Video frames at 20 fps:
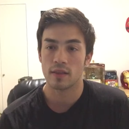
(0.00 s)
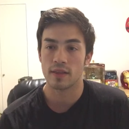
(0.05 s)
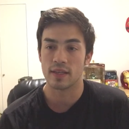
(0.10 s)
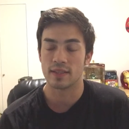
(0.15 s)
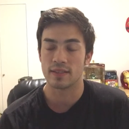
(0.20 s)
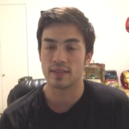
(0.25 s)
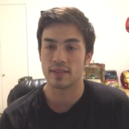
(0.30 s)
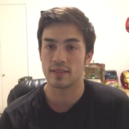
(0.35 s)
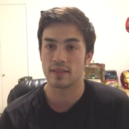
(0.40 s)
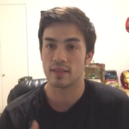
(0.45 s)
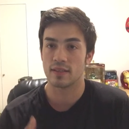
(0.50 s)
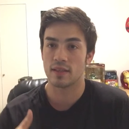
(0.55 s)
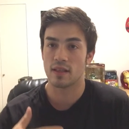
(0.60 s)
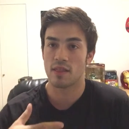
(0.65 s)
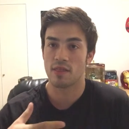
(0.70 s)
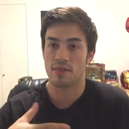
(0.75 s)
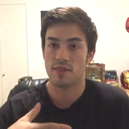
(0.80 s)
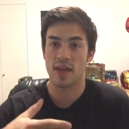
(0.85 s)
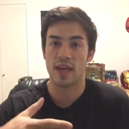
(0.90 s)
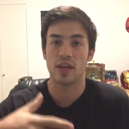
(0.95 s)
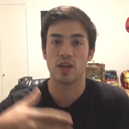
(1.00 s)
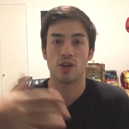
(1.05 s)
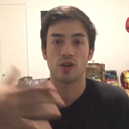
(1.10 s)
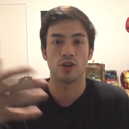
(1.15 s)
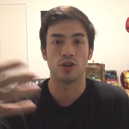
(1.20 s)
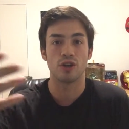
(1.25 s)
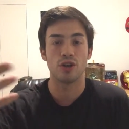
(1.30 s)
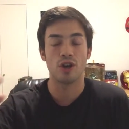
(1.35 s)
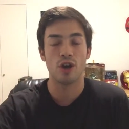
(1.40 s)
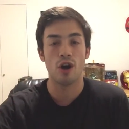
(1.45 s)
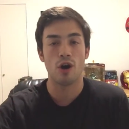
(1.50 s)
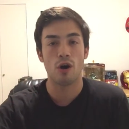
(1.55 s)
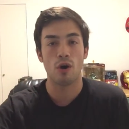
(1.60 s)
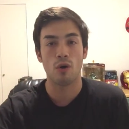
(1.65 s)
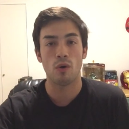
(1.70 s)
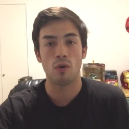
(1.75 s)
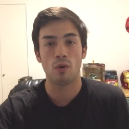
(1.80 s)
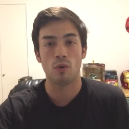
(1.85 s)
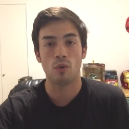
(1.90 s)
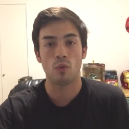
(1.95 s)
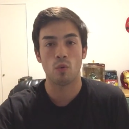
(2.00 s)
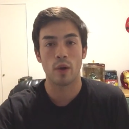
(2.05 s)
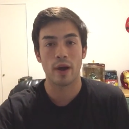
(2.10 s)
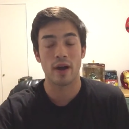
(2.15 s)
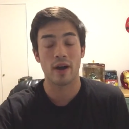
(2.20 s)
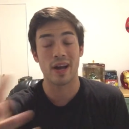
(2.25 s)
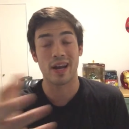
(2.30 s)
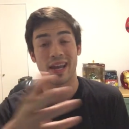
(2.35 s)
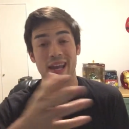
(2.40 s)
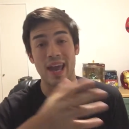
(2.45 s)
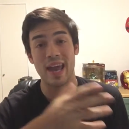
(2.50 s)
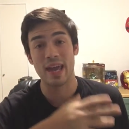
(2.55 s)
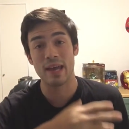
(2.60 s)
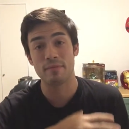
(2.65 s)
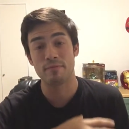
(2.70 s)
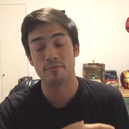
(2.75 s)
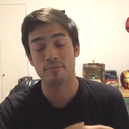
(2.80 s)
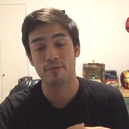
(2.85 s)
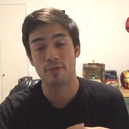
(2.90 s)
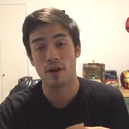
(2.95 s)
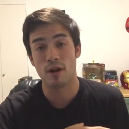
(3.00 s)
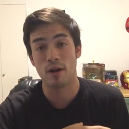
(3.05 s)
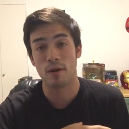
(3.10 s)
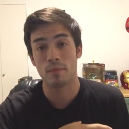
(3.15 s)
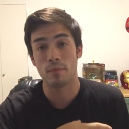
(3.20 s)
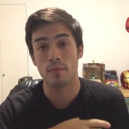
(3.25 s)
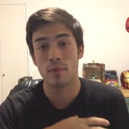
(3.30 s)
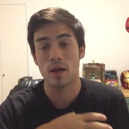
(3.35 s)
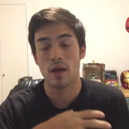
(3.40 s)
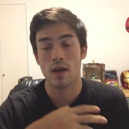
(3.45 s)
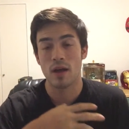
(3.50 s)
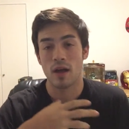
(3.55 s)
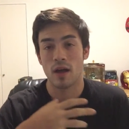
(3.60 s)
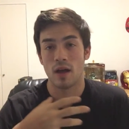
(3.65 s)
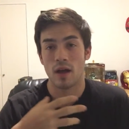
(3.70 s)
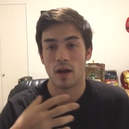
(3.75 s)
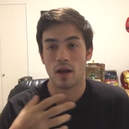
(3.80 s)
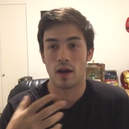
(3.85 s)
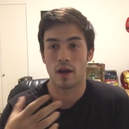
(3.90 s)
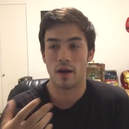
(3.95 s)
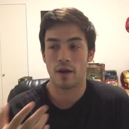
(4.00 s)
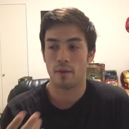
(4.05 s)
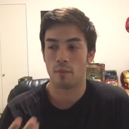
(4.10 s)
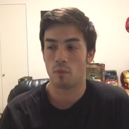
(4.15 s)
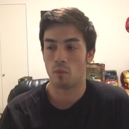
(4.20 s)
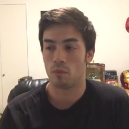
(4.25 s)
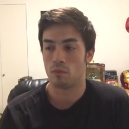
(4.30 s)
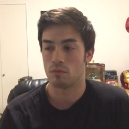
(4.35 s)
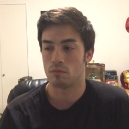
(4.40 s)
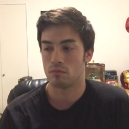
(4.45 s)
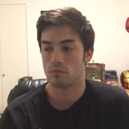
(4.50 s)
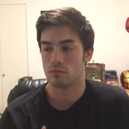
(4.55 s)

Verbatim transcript: this thing could go, where it came from, um,